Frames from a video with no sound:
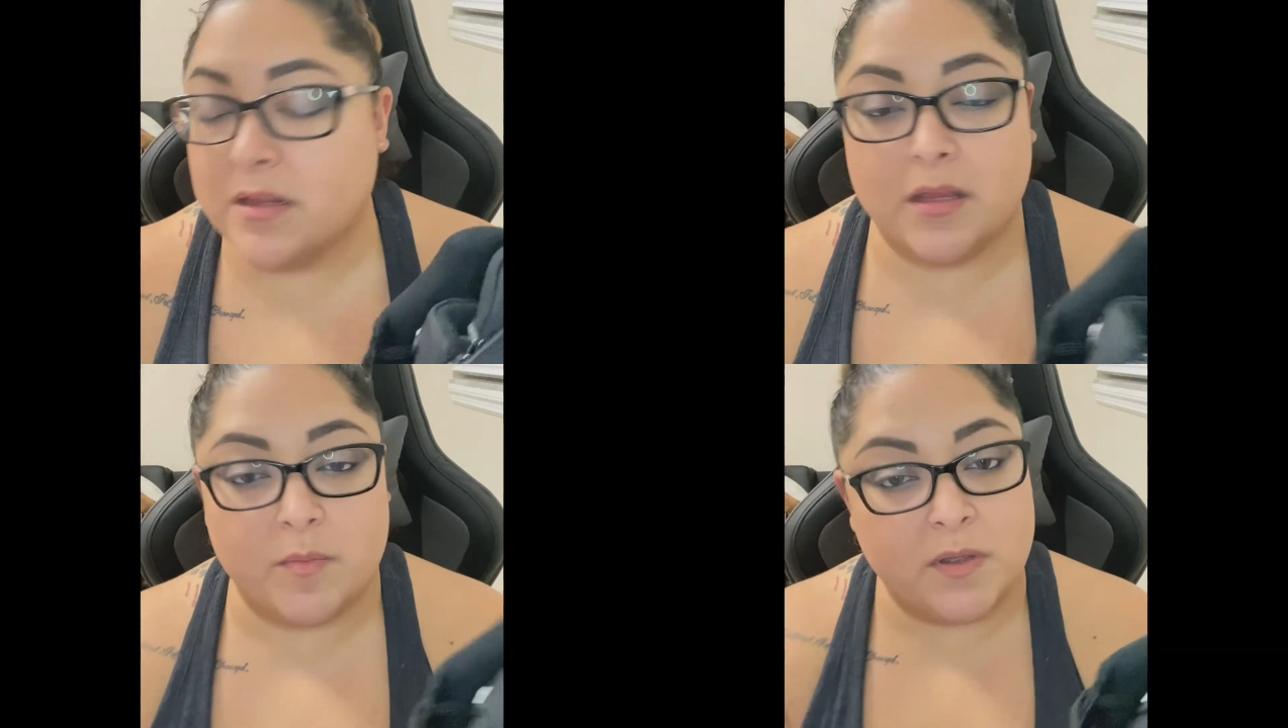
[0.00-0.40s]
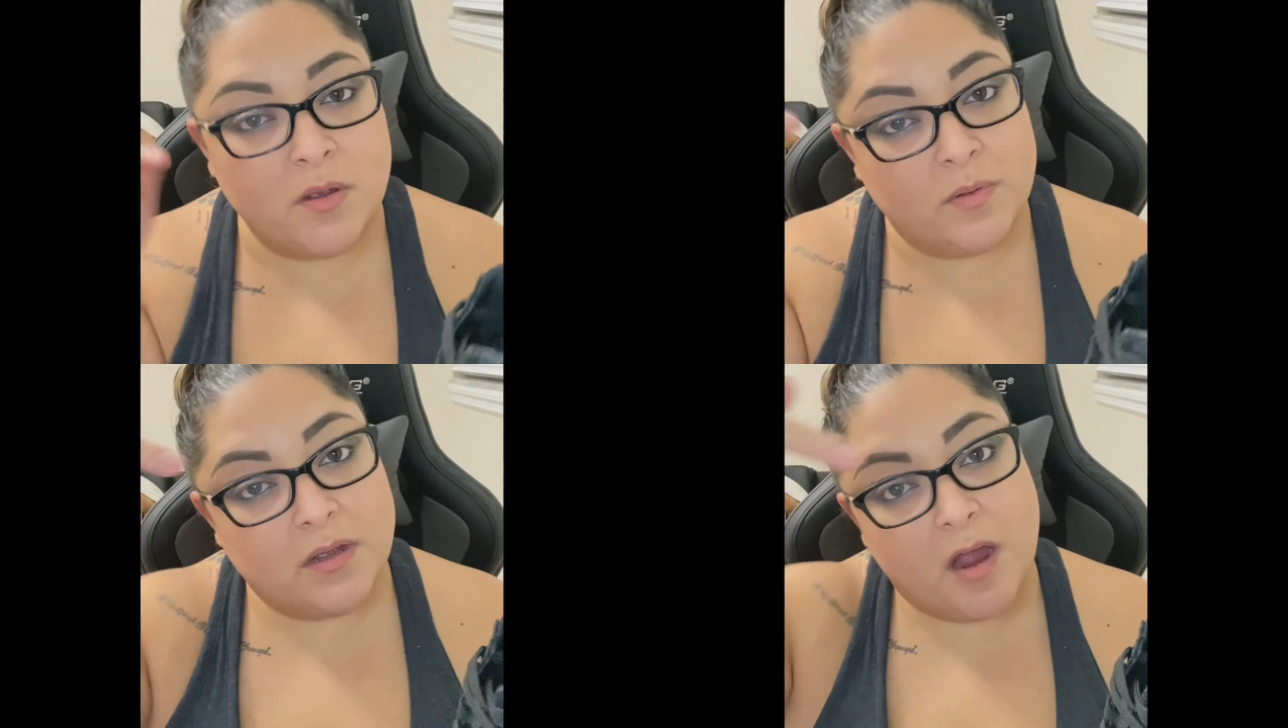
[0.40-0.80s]
let me
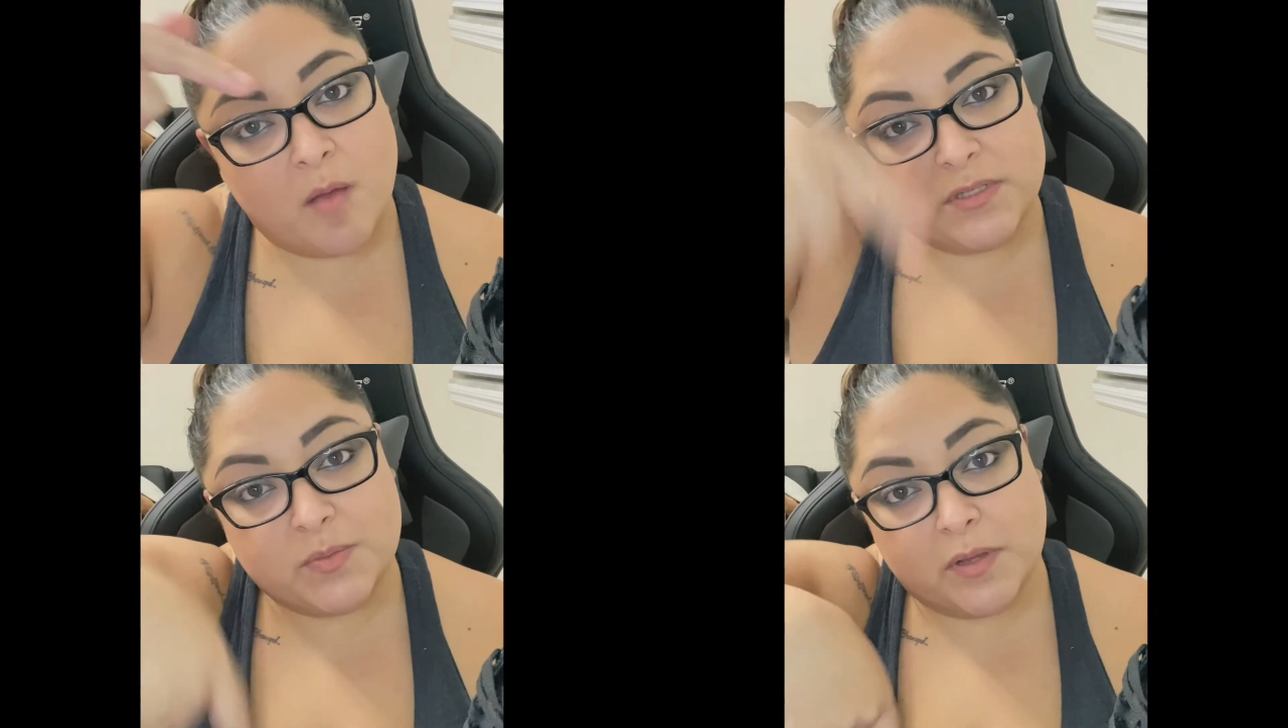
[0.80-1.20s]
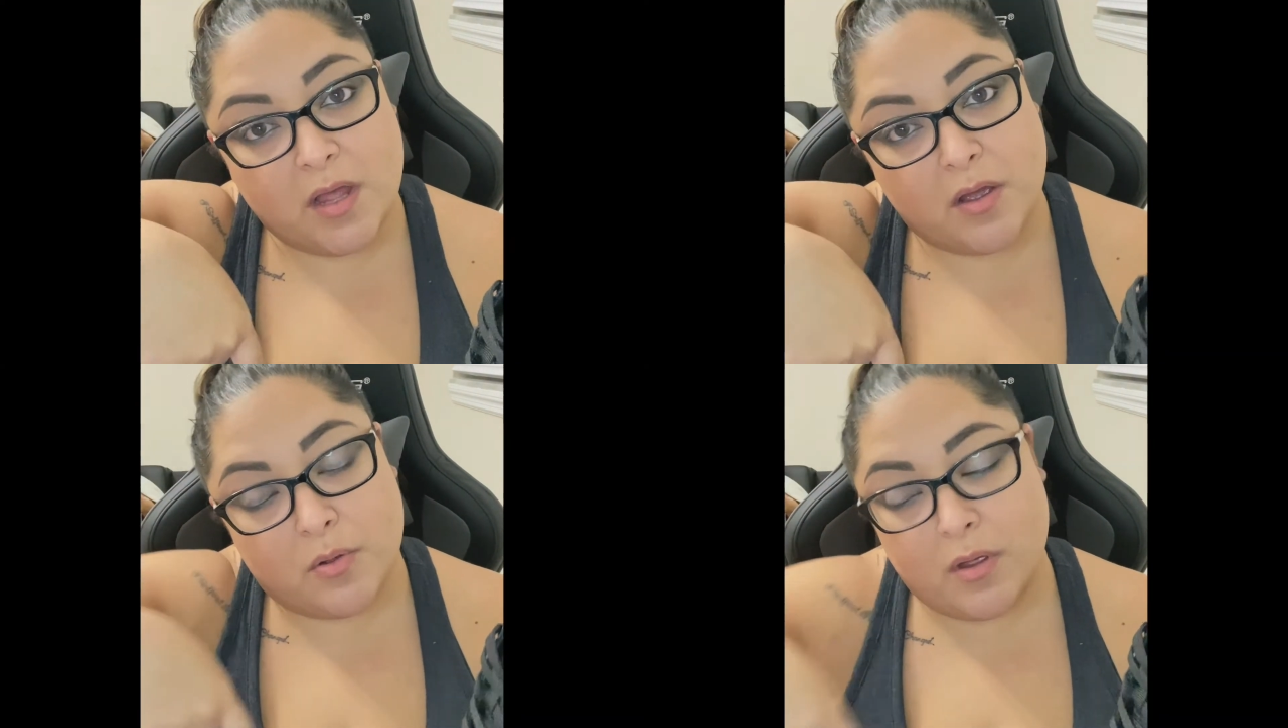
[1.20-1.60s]
know in the comments
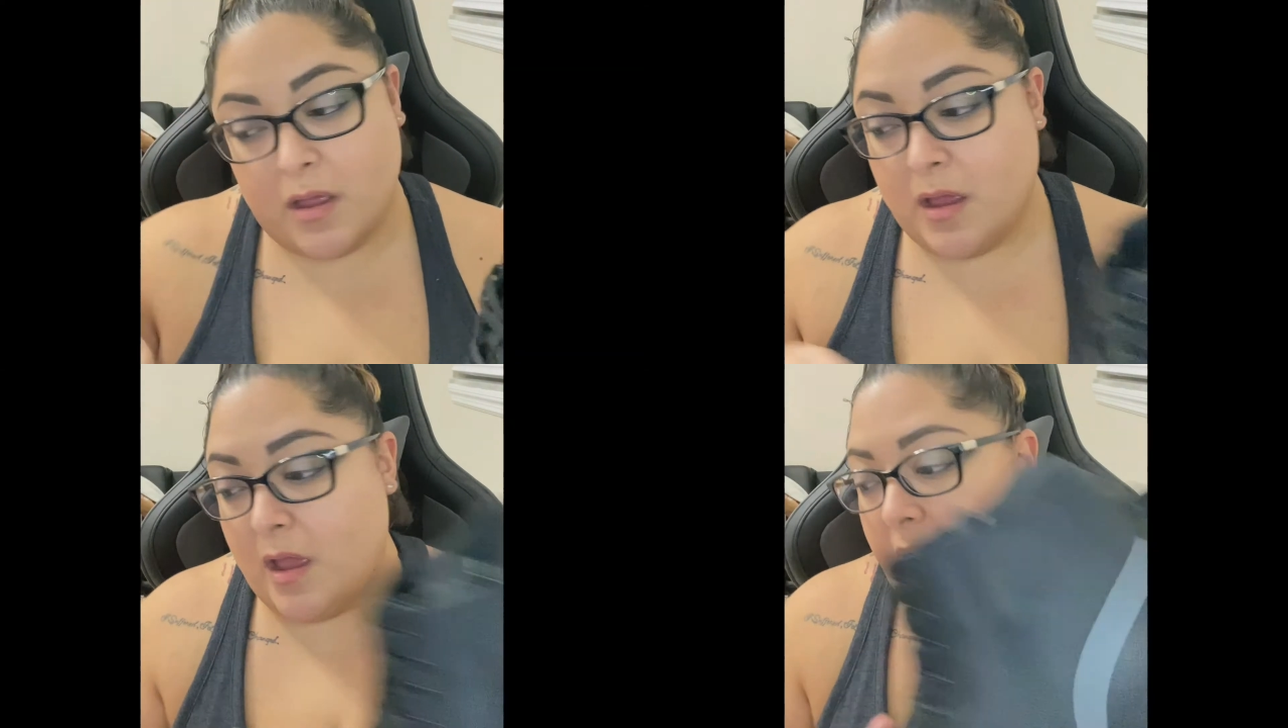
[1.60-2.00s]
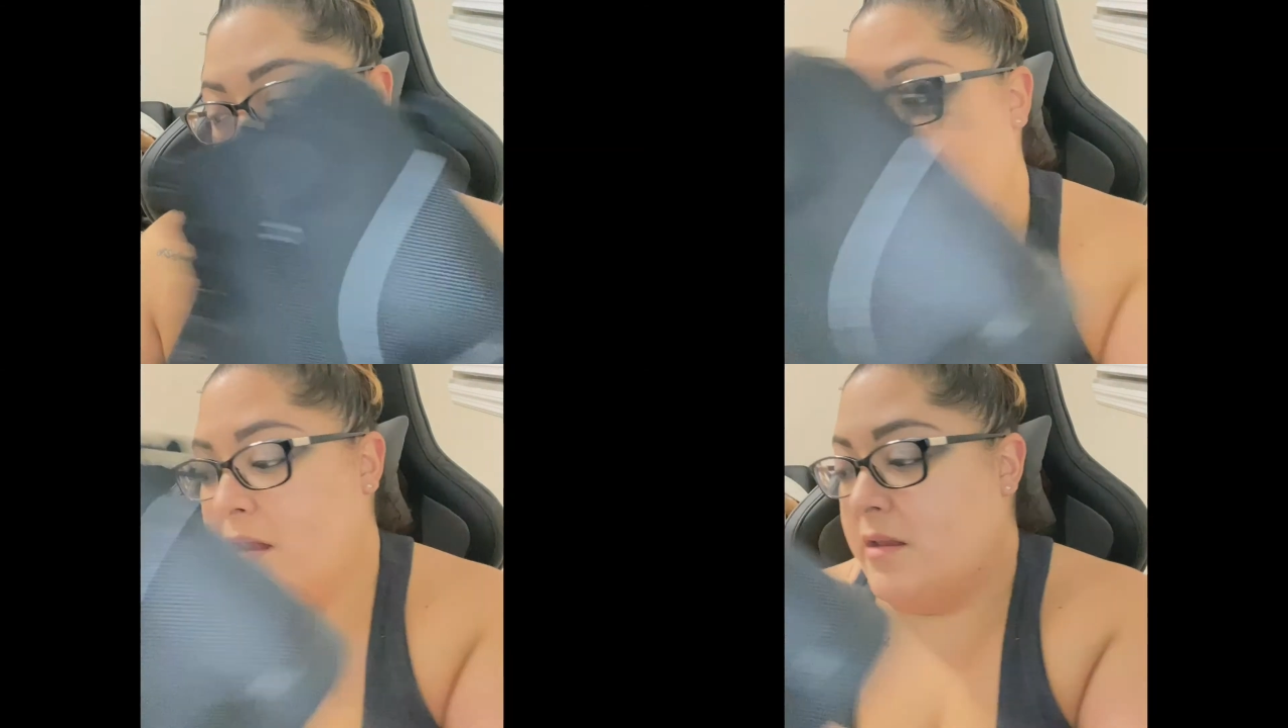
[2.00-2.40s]
below.
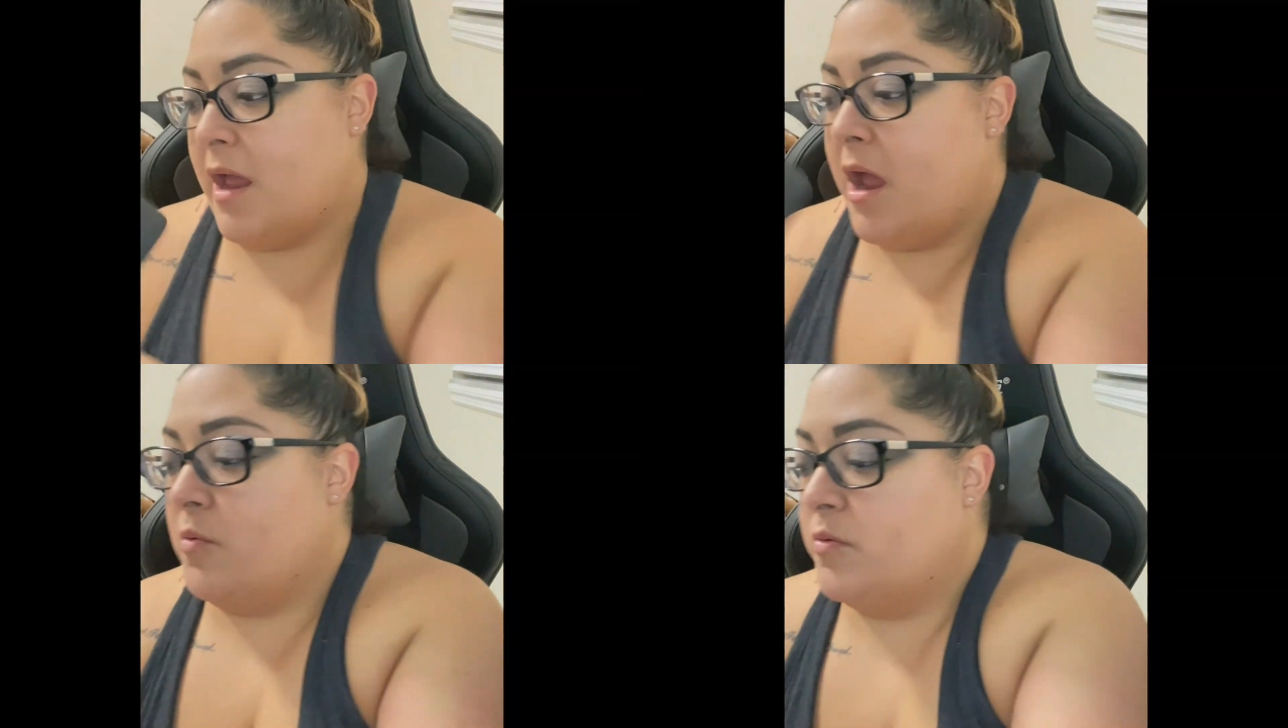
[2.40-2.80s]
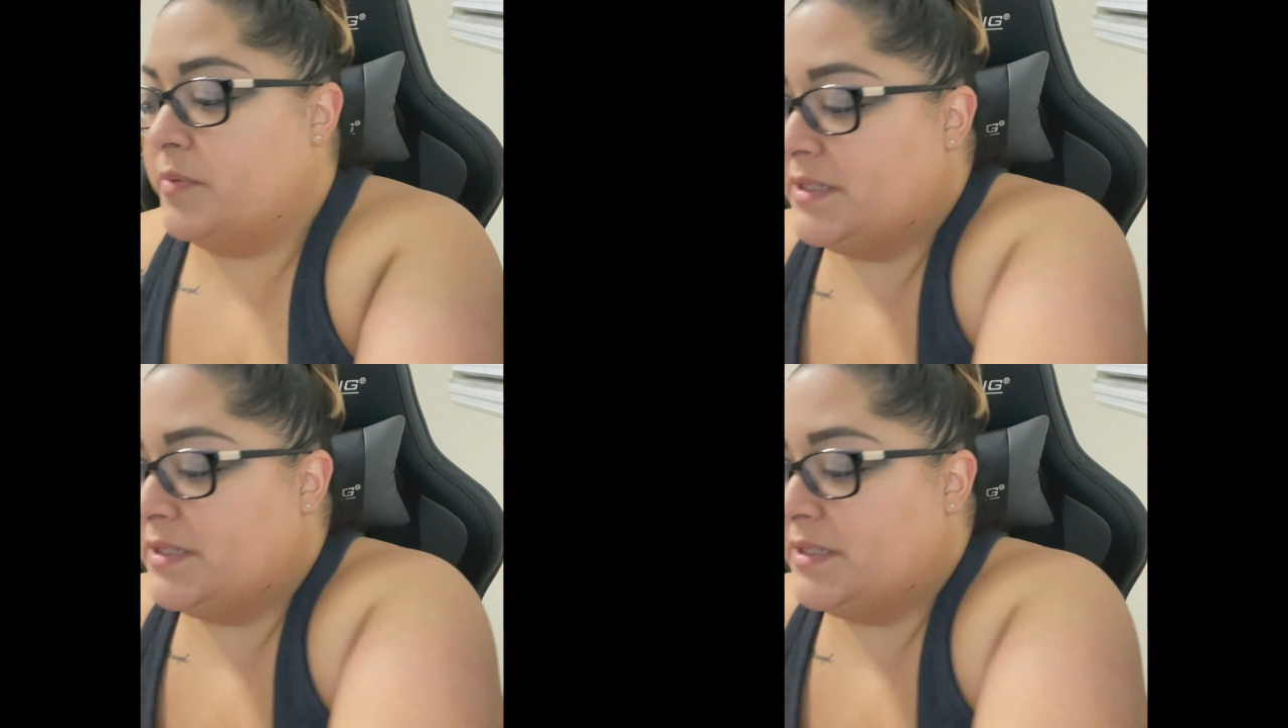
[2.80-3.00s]
And I will be